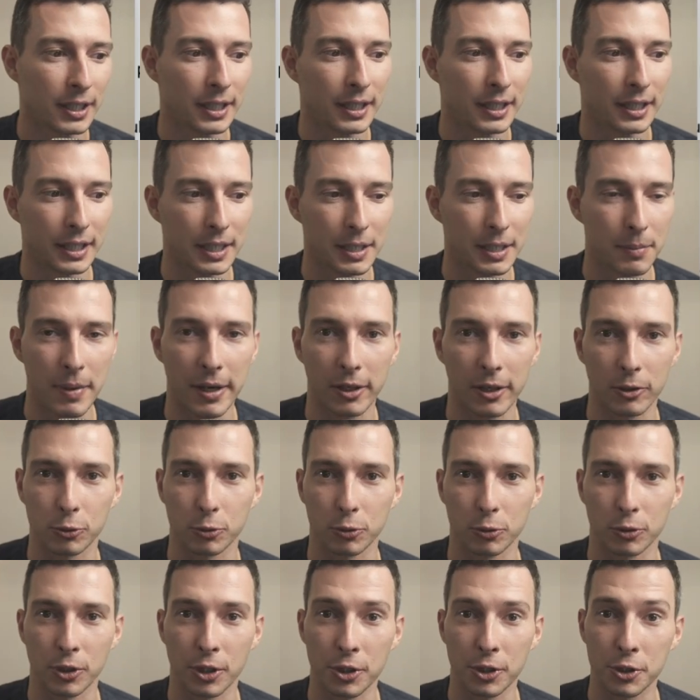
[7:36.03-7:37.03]
emails
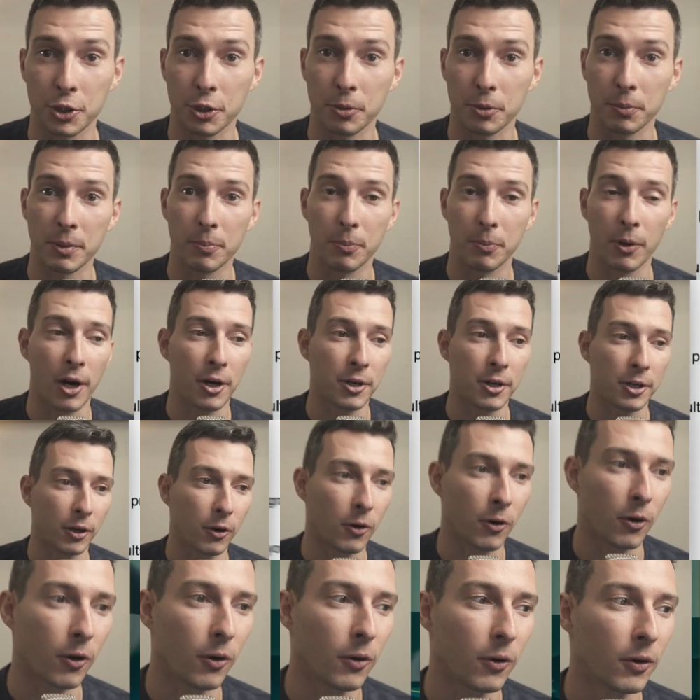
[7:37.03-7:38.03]
to nurture me prior to
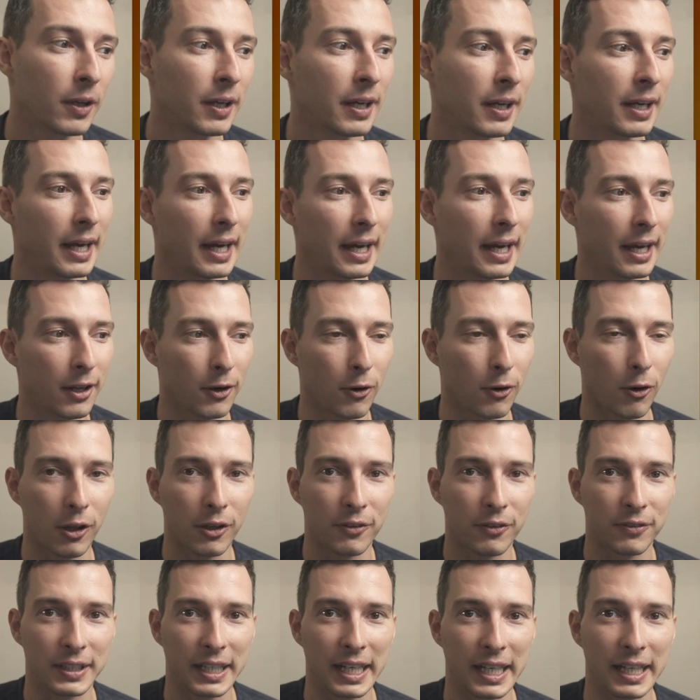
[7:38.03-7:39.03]
call, and all
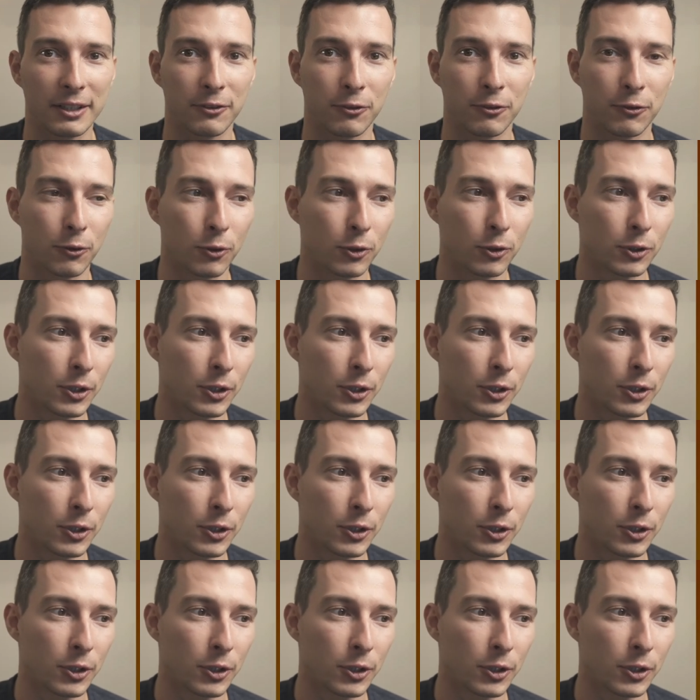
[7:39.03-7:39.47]
of that fully